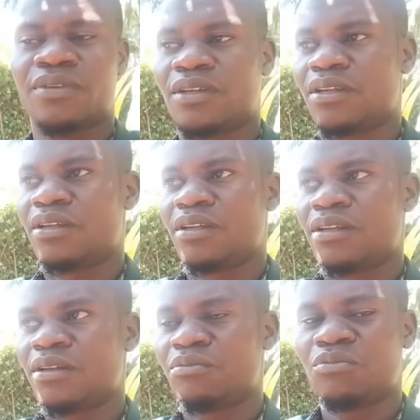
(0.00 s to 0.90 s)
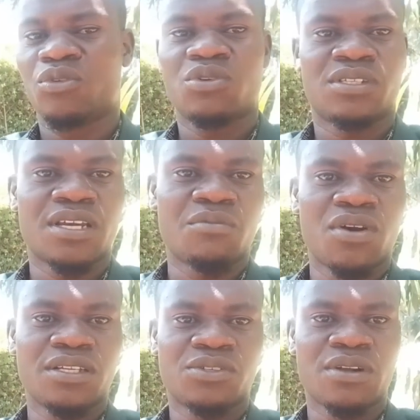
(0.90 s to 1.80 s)
Because someone is trying to
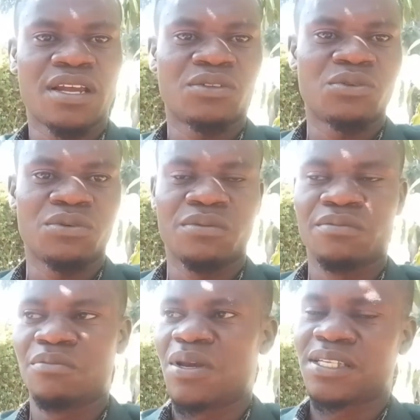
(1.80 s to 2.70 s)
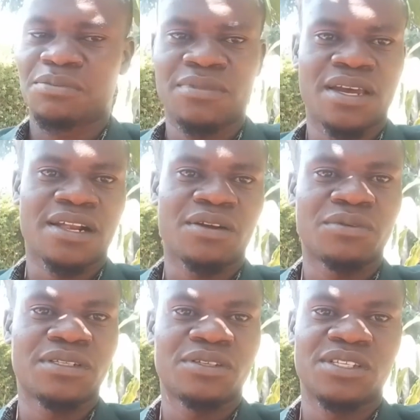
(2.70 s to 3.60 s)
mess me around. He's trying to
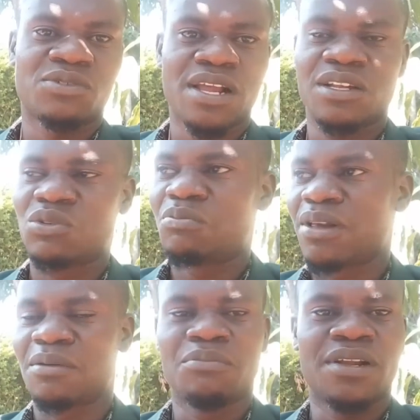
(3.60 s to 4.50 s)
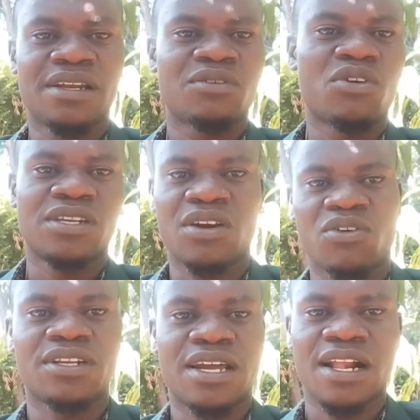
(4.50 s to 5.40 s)
bring corner around the
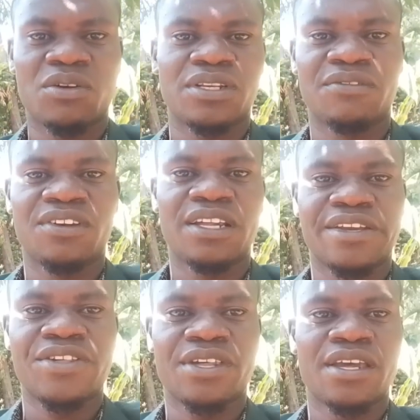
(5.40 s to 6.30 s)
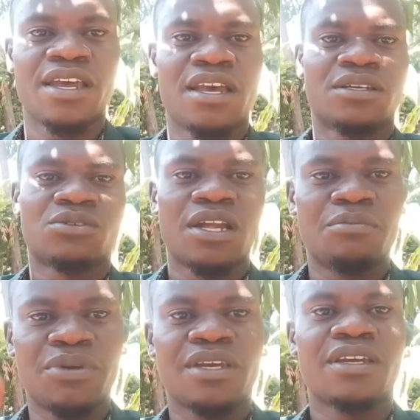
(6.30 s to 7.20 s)
village. So I'll be
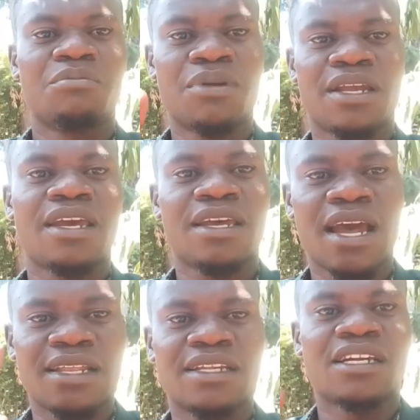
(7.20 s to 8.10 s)
bringing another truth.